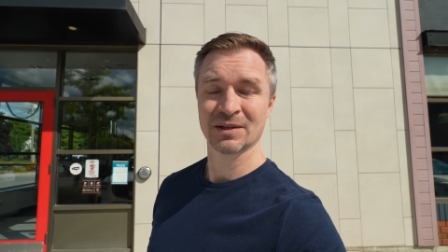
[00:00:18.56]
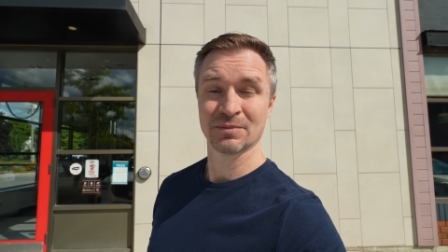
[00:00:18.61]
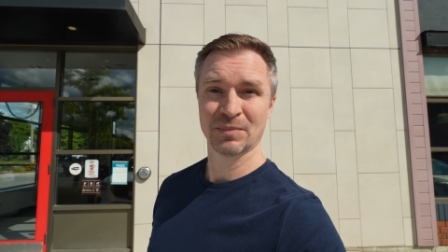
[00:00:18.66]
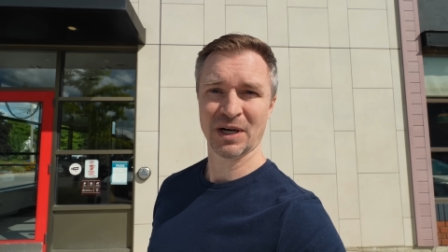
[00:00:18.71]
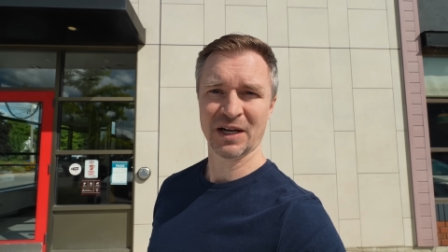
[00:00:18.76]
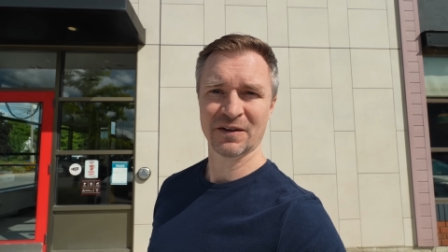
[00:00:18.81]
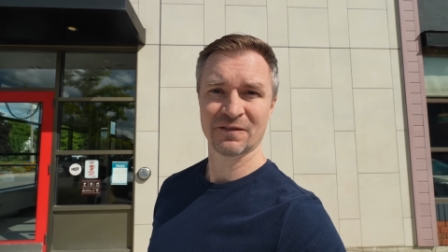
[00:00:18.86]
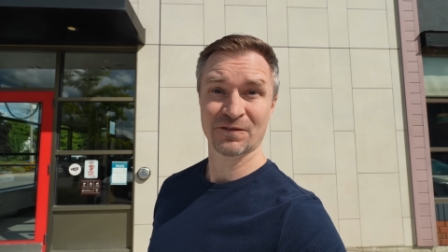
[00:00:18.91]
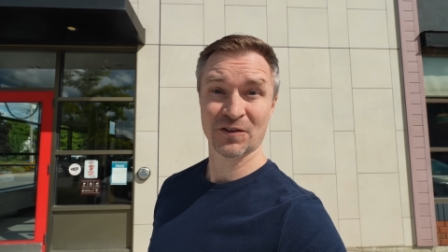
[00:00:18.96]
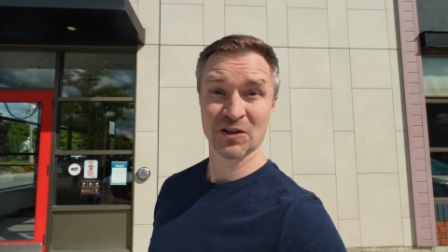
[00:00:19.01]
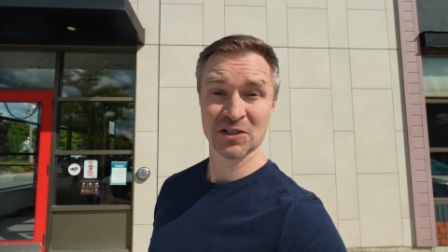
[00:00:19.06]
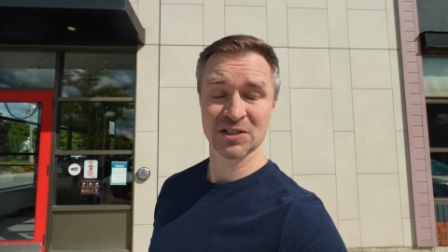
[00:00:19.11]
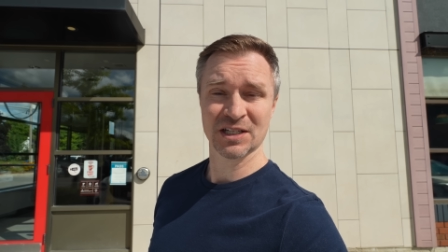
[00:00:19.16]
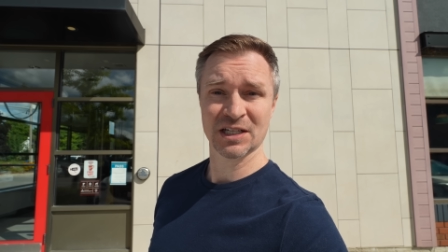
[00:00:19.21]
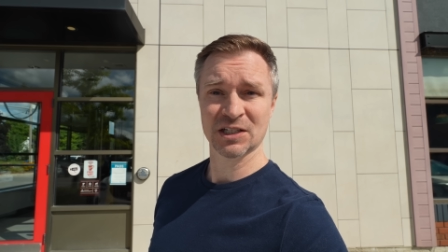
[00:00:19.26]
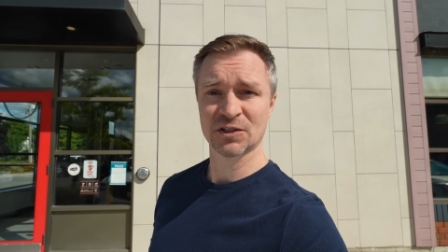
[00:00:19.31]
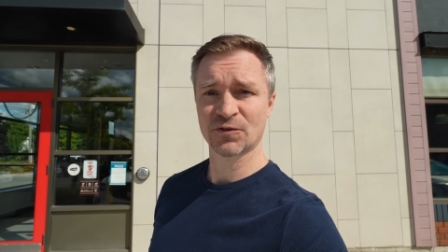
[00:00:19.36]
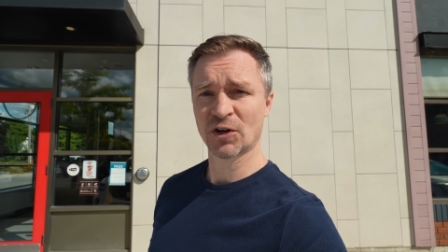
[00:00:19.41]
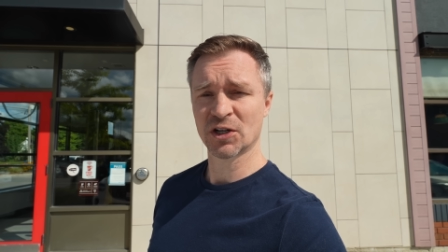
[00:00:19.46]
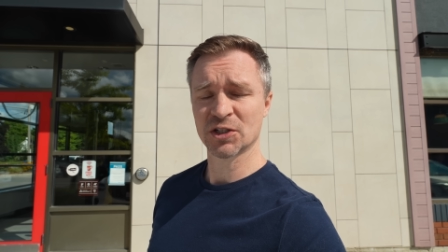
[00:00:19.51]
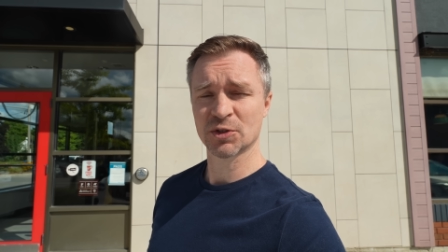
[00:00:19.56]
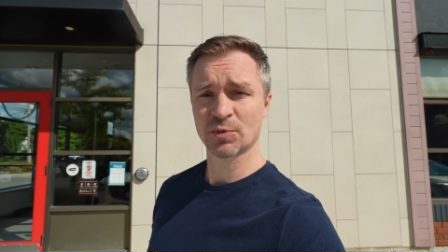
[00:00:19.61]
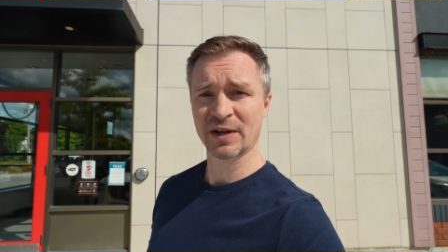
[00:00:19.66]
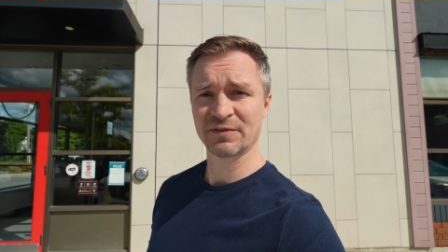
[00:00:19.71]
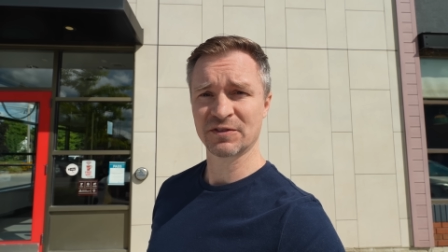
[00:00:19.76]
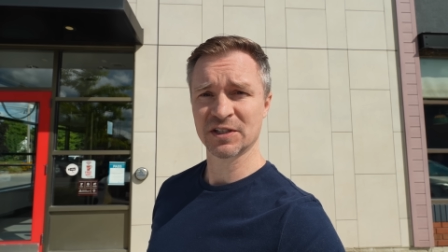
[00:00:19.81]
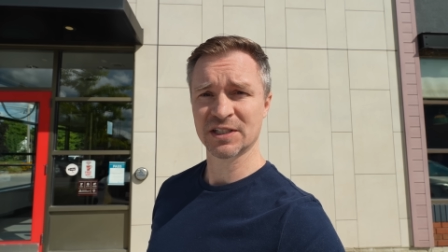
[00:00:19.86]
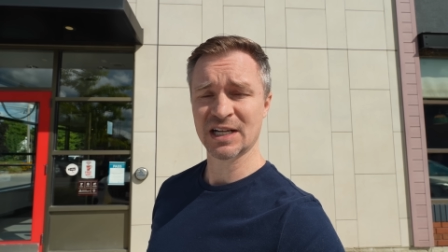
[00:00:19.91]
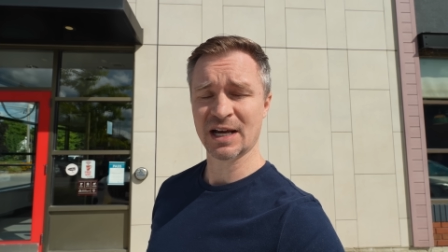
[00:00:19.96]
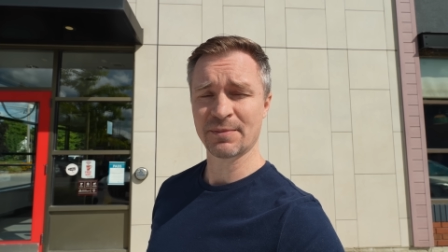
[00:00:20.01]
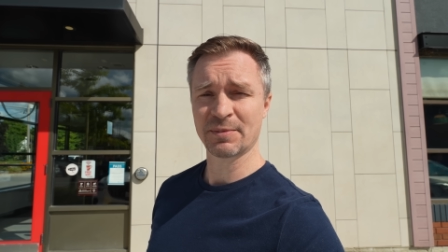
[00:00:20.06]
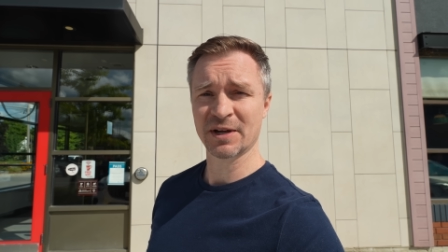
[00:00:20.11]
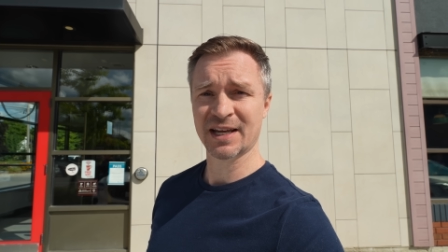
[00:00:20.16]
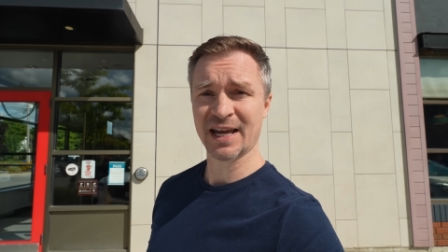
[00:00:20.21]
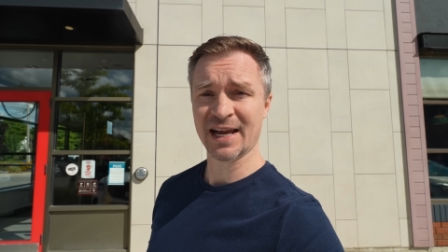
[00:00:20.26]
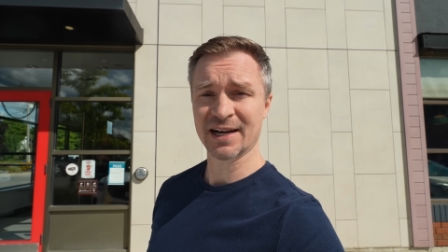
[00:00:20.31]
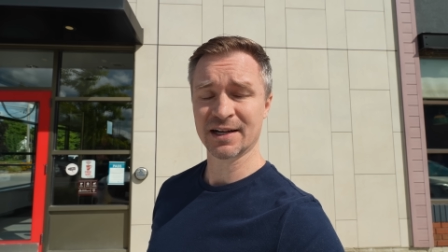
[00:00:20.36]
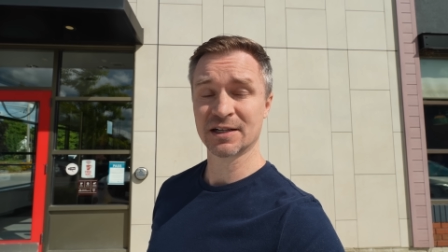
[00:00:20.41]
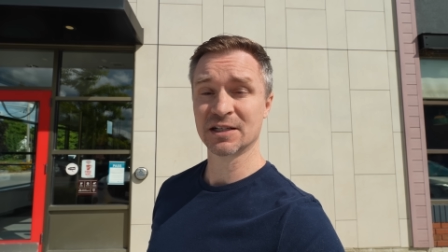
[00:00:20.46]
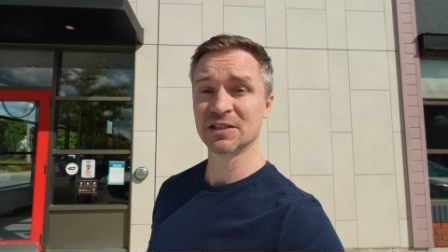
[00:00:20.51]
But first things first, we have to stop at
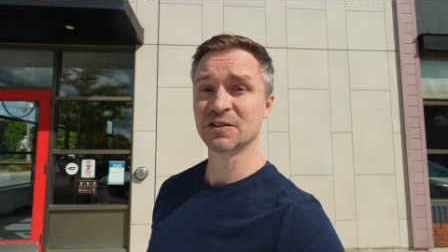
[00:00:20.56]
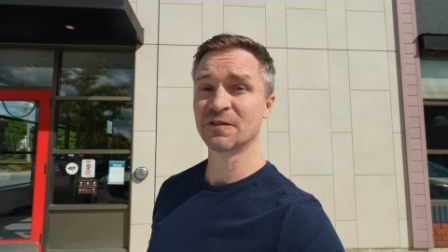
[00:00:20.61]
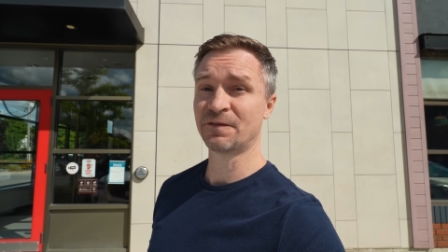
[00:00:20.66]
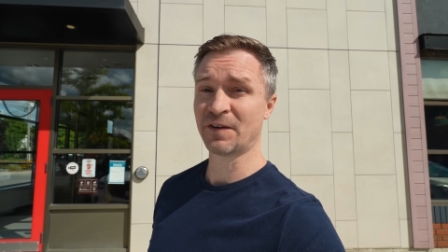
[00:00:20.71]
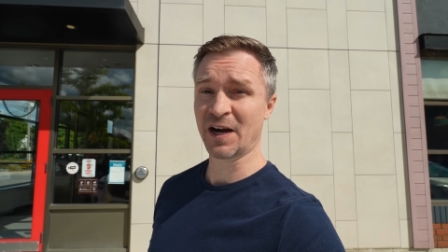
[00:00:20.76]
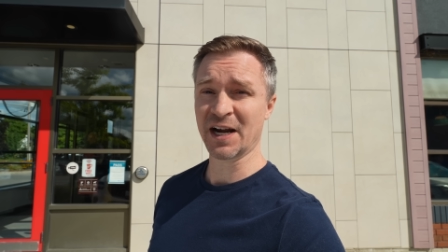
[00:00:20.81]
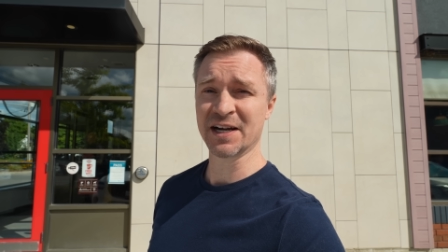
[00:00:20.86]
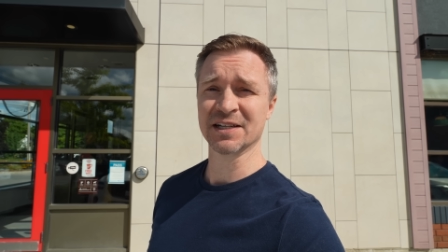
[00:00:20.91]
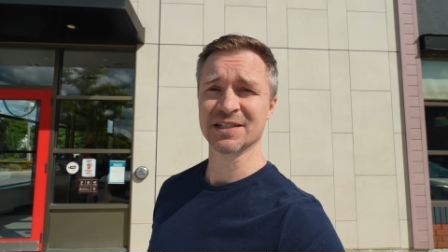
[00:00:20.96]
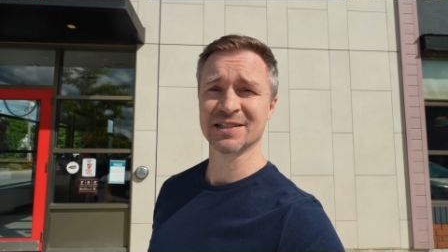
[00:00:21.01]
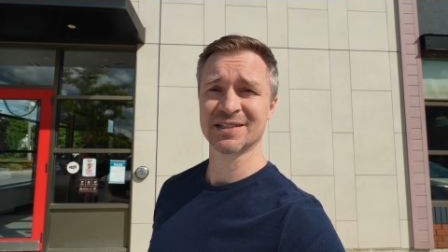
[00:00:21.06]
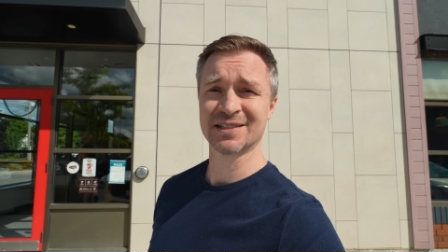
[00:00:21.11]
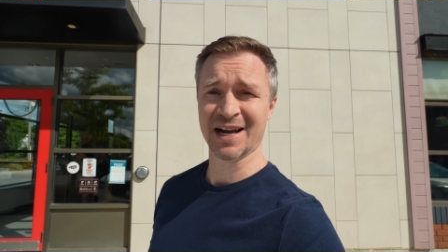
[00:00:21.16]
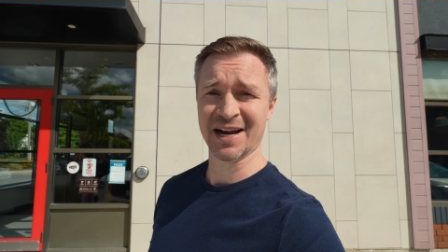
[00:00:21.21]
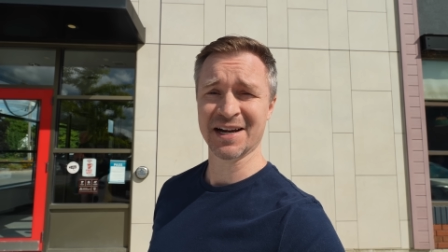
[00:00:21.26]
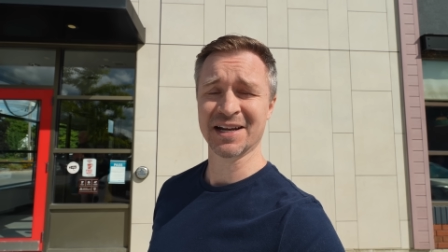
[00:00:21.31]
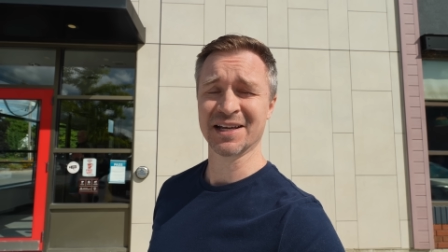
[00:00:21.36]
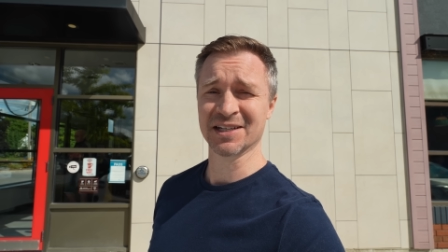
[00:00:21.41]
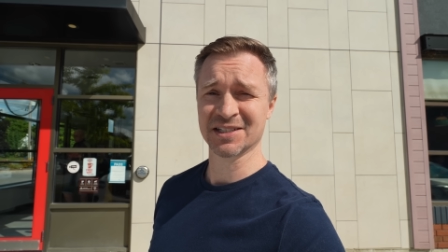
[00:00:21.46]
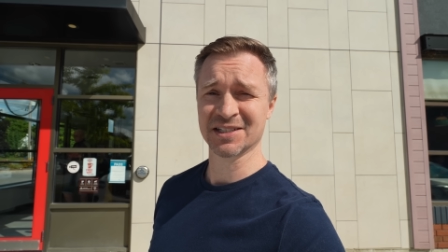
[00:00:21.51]
Canada's finest dining